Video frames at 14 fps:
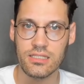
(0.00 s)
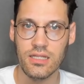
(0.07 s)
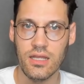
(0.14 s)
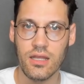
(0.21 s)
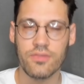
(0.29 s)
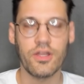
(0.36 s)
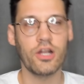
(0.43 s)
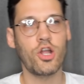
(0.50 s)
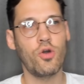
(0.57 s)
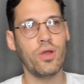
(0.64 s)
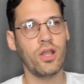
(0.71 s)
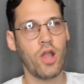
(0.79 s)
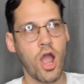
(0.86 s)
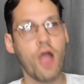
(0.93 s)
that are
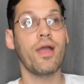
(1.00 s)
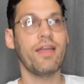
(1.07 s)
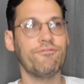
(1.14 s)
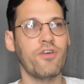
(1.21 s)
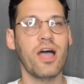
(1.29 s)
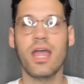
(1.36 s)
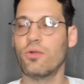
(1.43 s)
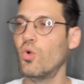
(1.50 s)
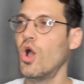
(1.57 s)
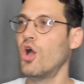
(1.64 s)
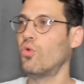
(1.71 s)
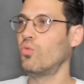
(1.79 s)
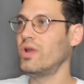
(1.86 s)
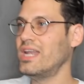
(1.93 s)
going, all right, fine,
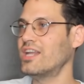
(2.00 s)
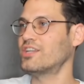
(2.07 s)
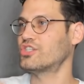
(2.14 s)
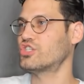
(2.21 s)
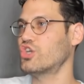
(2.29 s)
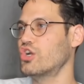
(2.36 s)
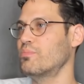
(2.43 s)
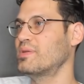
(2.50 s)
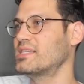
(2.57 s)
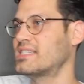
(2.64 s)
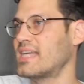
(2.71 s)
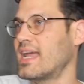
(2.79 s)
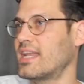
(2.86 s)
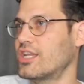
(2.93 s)
we need a certain
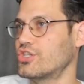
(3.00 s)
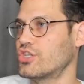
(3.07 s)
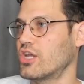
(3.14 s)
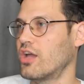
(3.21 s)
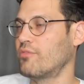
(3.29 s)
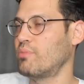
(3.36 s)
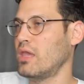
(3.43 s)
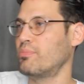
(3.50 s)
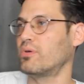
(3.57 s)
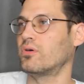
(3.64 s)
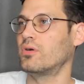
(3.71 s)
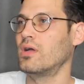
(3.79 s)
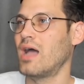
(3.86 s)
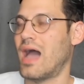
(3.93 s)
percentage of people.
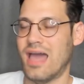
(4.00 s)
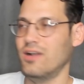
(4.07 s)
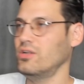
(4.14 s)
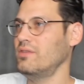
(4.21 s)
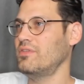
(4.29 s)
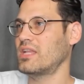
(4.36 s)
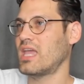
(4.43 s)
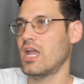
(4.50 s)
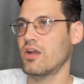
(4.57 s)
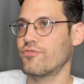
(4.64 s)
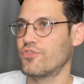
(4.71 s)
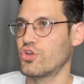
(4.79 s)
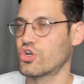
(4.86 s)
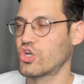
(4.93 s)
I don't even care if
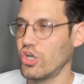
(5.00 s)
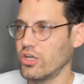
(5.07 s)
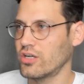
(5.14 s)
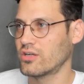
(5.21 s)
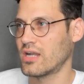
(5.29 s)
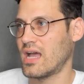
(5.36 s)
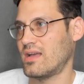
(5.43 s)
you're good or not.